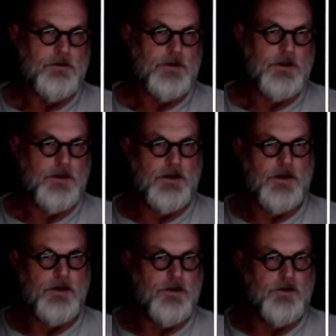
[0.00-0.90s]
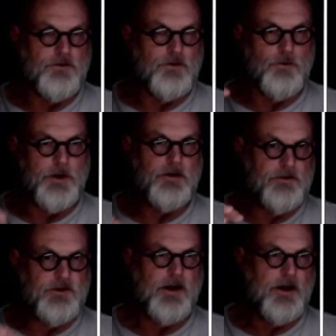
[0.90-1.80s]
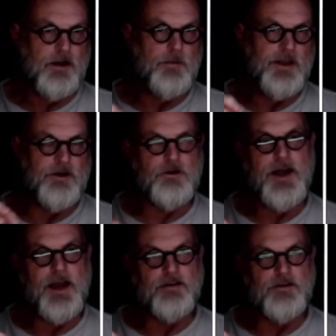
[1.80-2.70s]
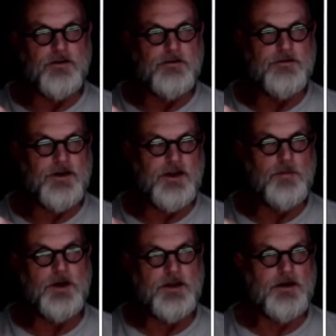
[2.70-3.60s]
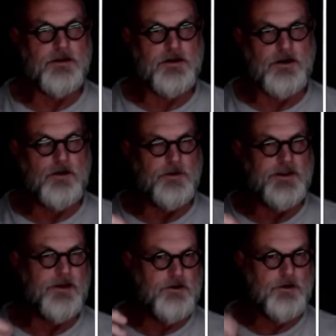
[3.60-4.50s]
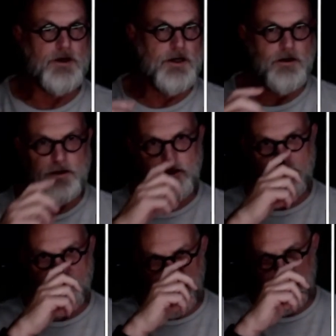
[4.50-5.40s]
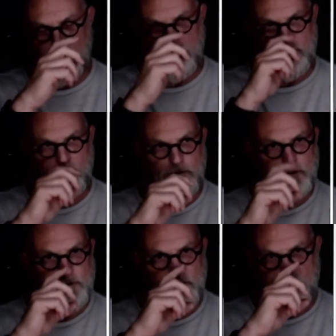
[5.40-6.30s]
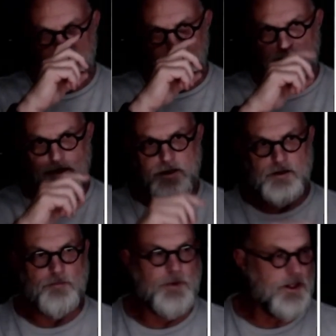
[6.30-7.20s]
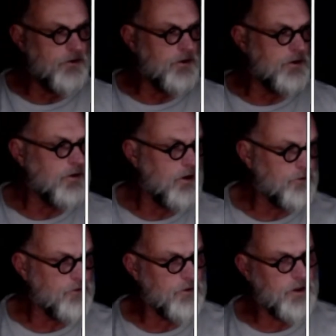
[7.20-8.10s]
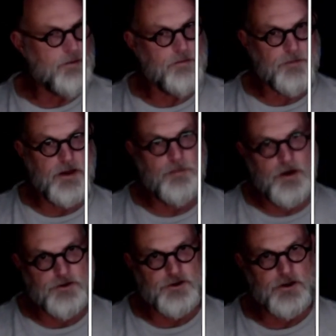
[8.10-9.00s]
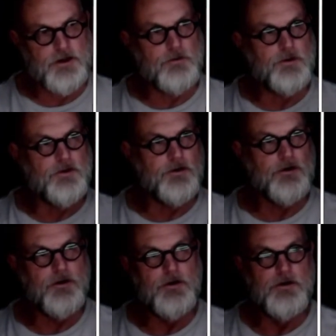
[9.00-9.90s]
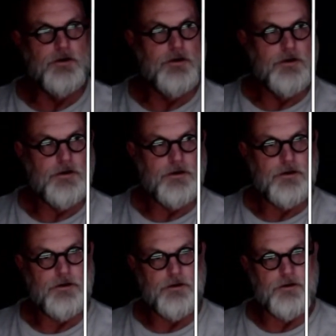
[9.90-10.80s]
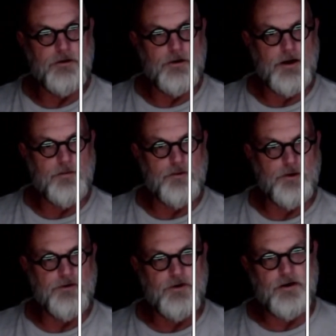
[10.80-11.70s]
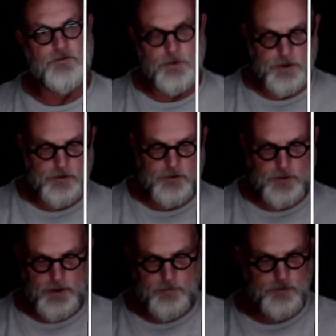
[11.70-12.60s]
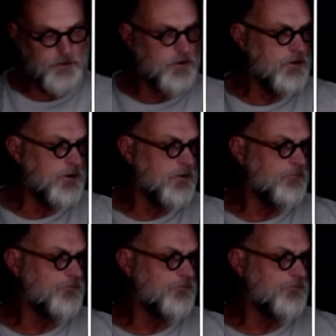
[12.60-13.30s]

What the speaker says: is real-time, interactive. Anybody on the call with that URL can interact with you. And you can also keep on trucking with your lightboard software or your lightboard